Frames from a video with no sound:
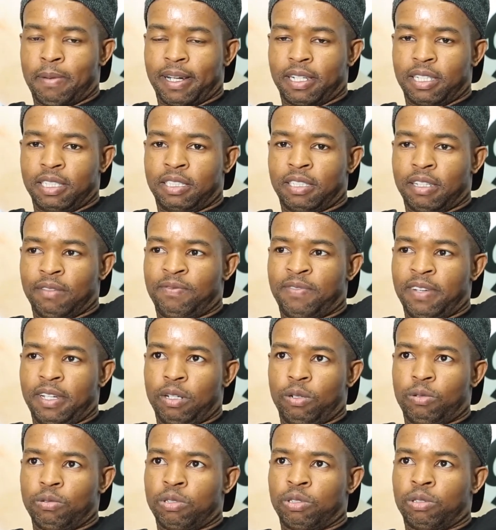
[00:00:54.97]
but it's a
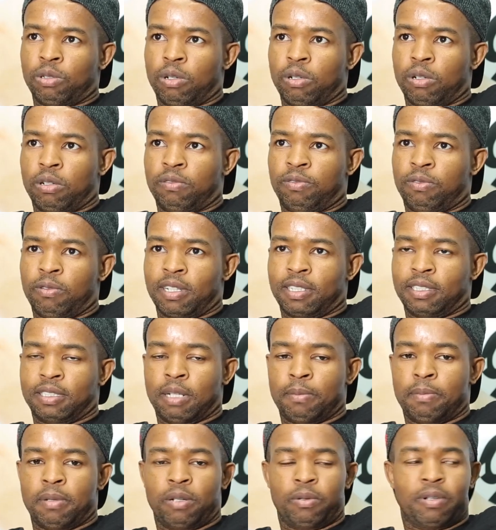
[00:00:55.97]
very good story of what is
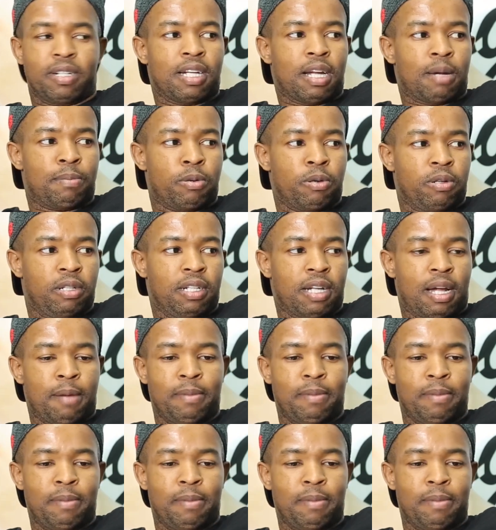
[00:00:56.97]
happening with Napoli.